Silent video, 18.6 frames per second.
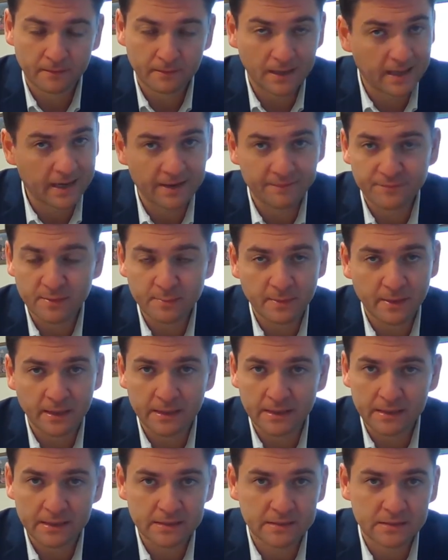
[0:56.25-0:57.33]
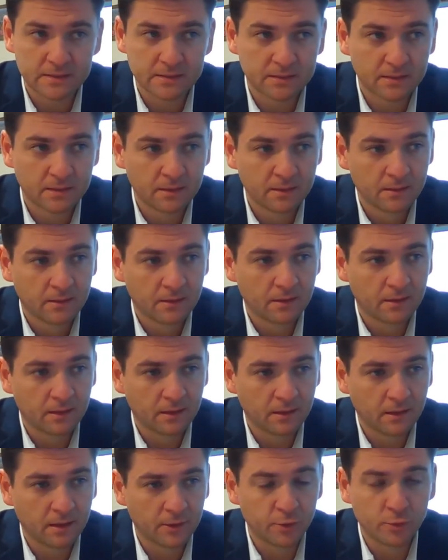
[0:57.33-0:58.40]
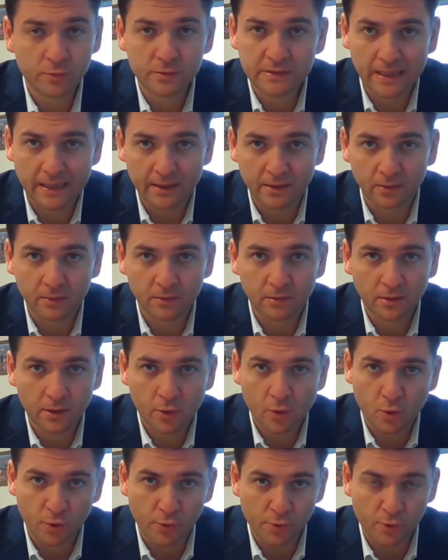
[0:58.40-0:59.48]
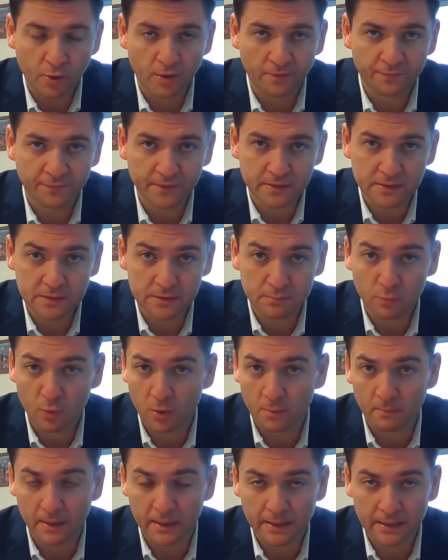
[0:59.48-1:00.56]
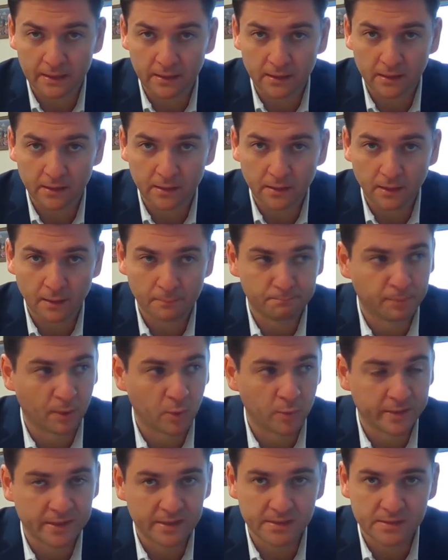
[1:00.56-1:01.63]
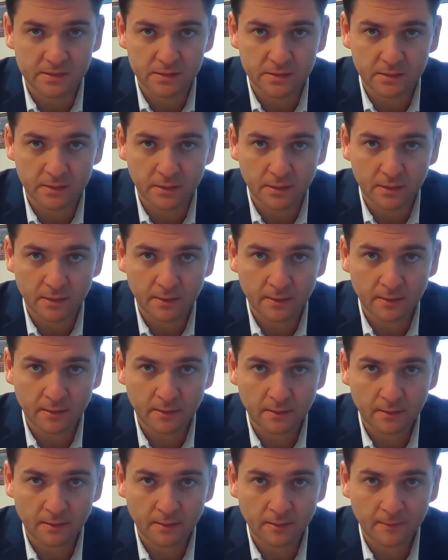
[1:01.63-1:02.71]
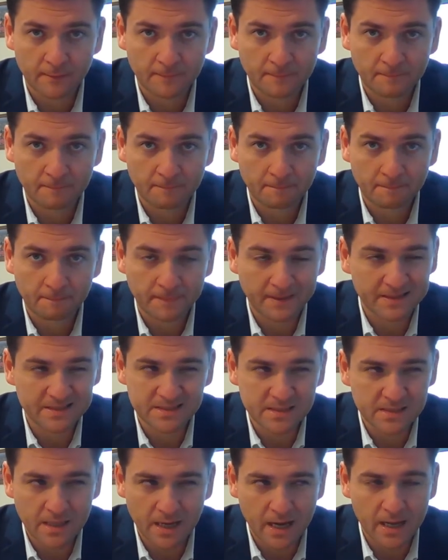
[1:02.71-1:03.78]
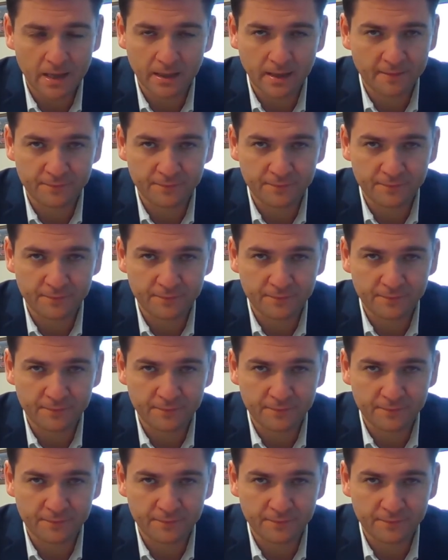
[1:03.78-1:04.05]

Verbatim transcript: Not everybody needs a new title, a corner office, more money, a bonus. That's not